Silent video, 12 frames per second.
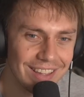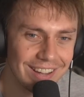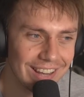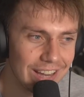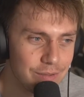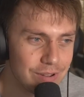then
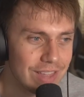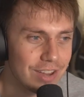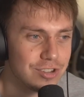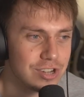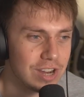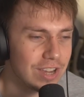claiming
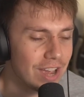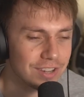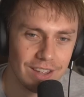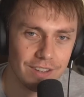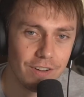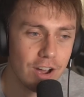that,
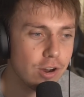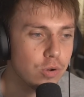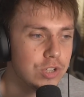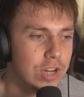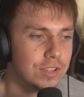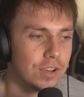yes, if I know
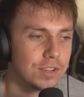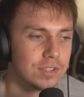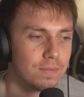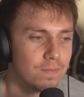Jesus,